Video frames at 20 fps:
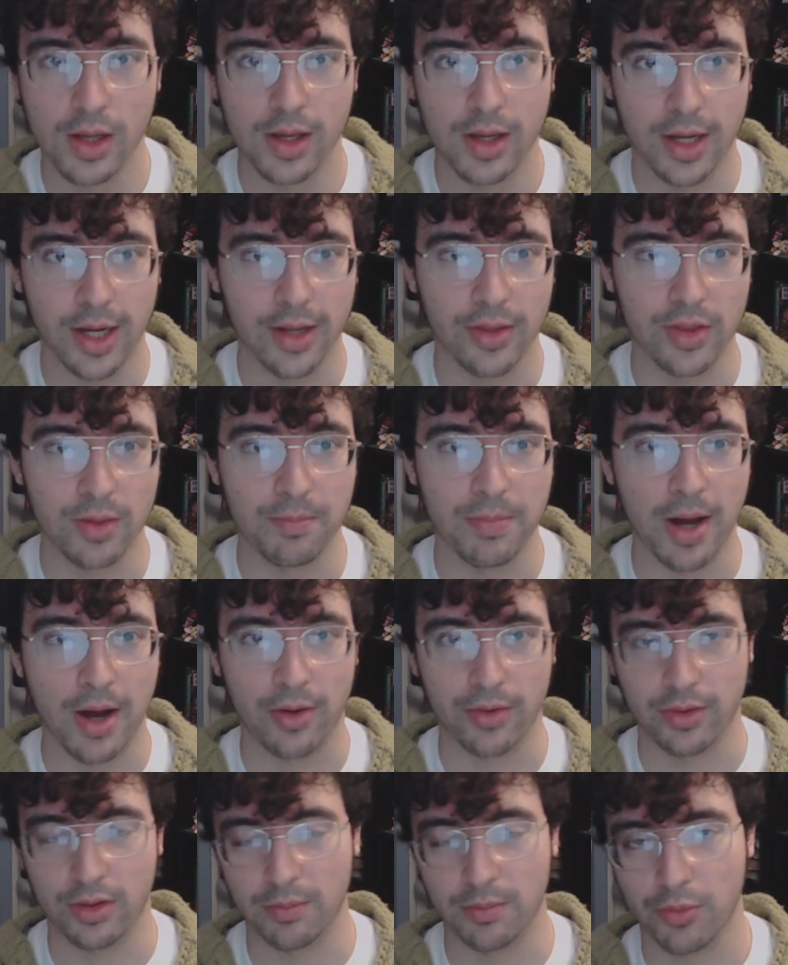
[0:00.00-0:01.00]
in the Bound
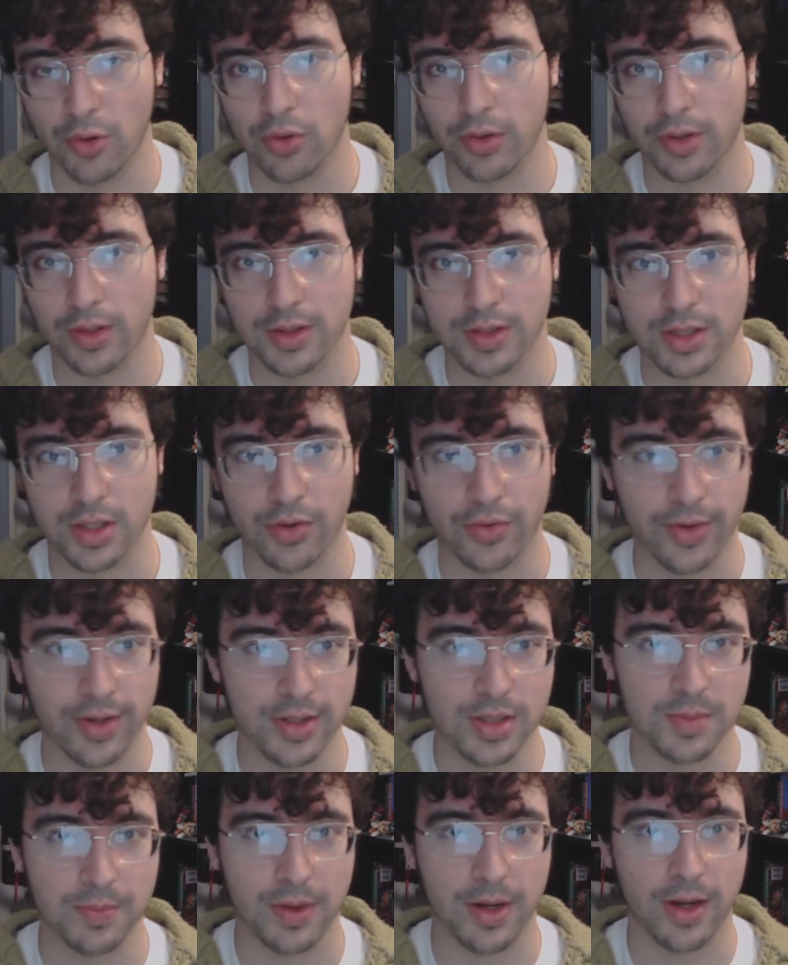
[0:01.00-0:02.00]
and the Broken
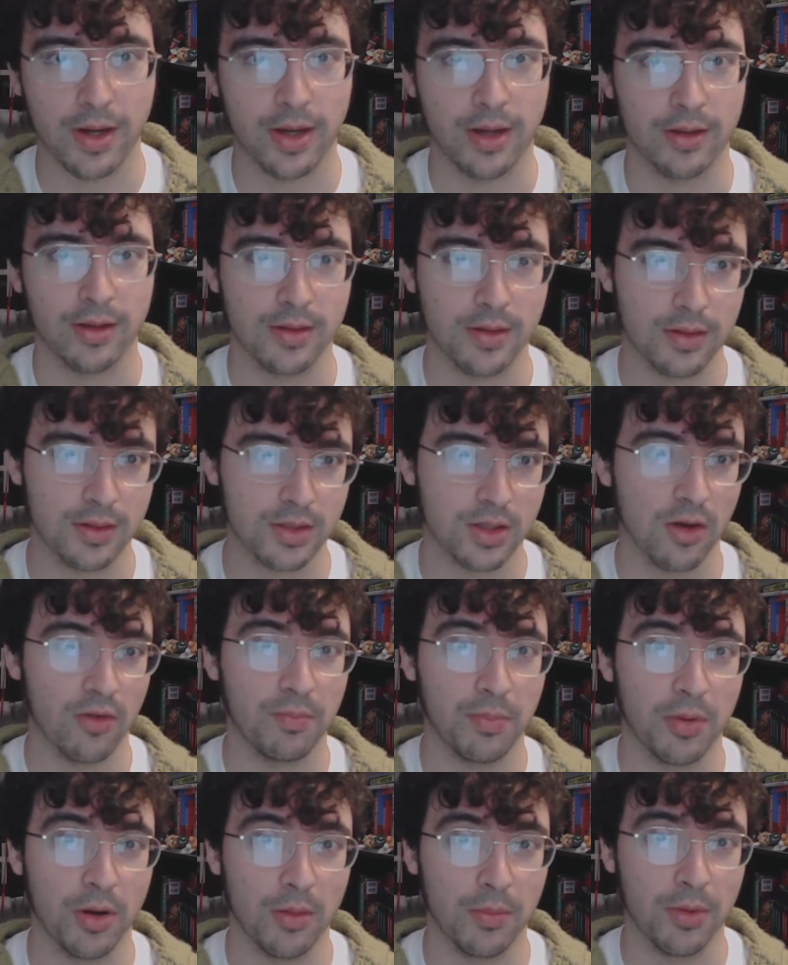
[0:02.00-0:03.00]
series by self
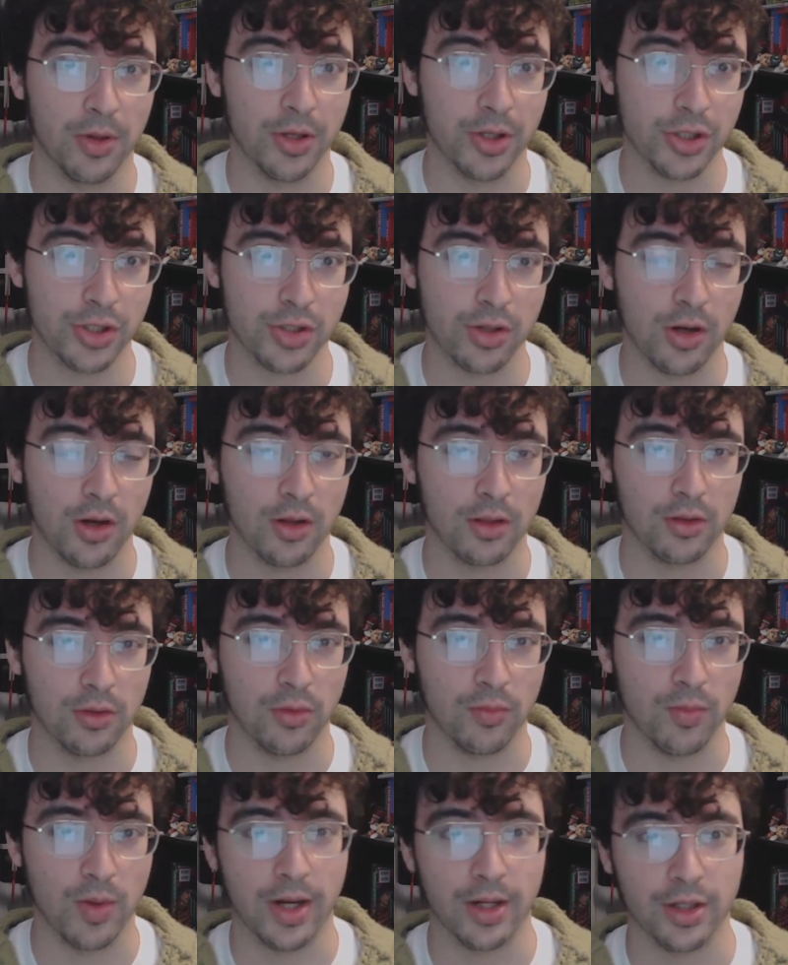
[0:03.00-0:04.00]
published author
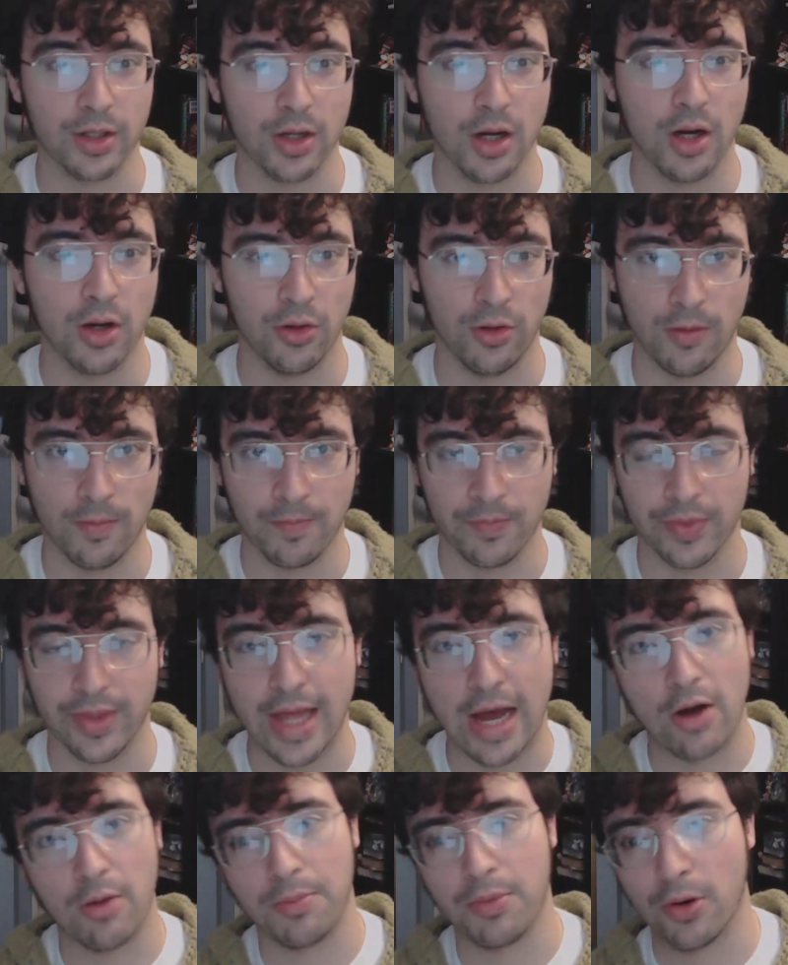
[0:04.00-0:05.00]
Ryan Cahill,
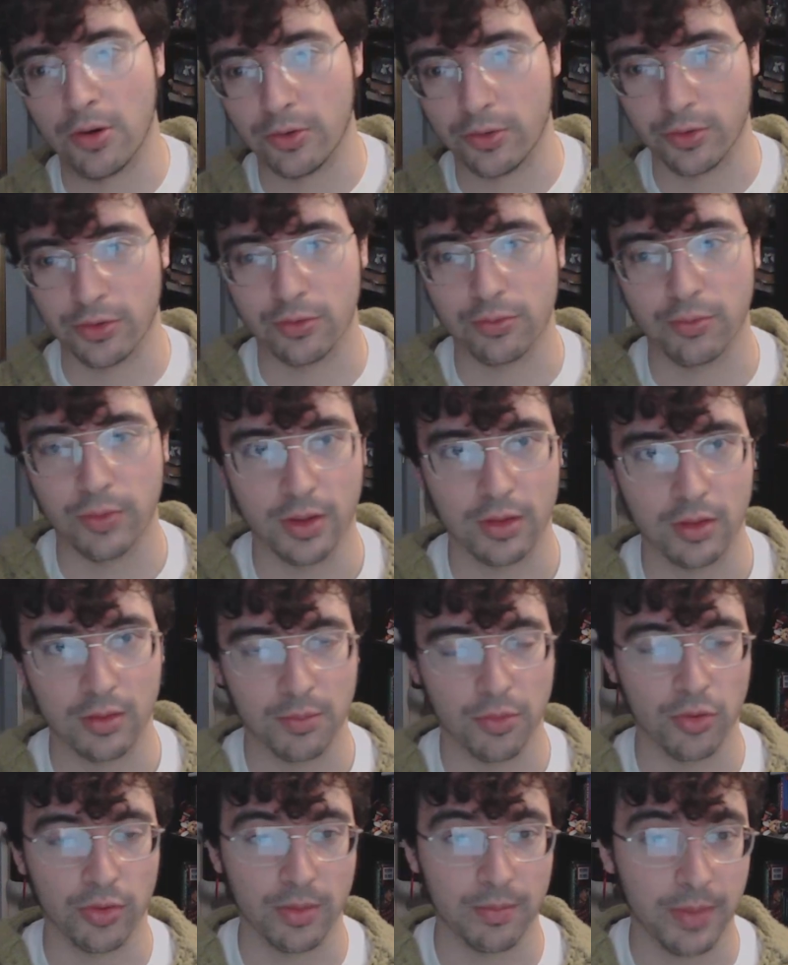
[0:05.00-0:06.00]
now partnered with
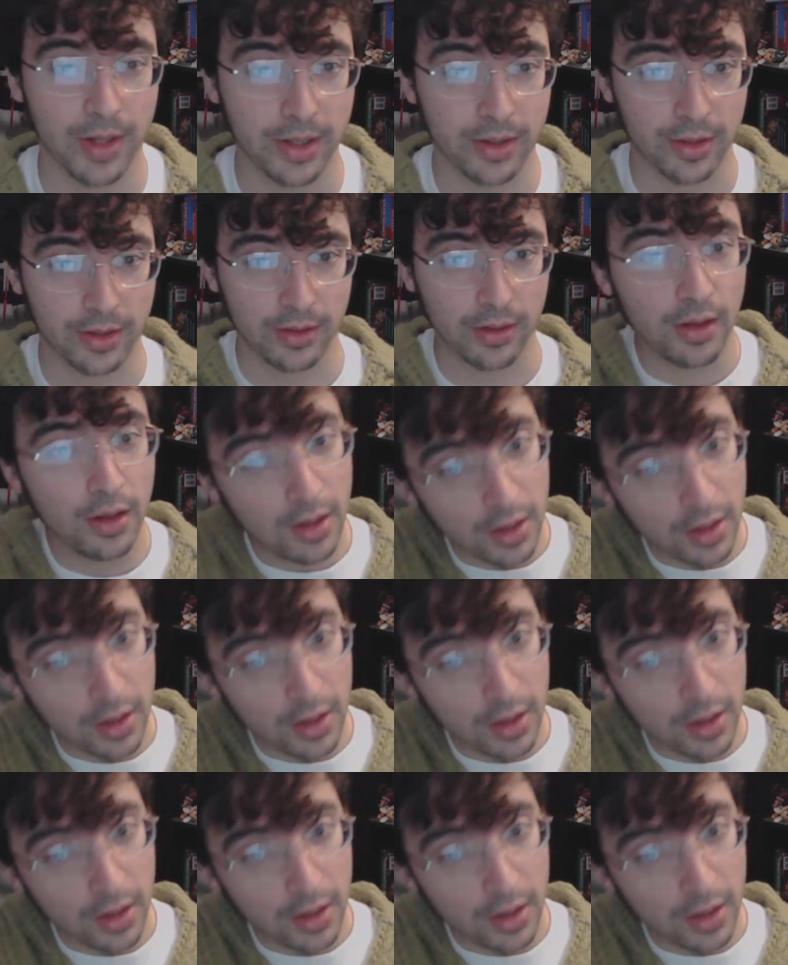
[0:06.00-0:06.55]
Broken Binding.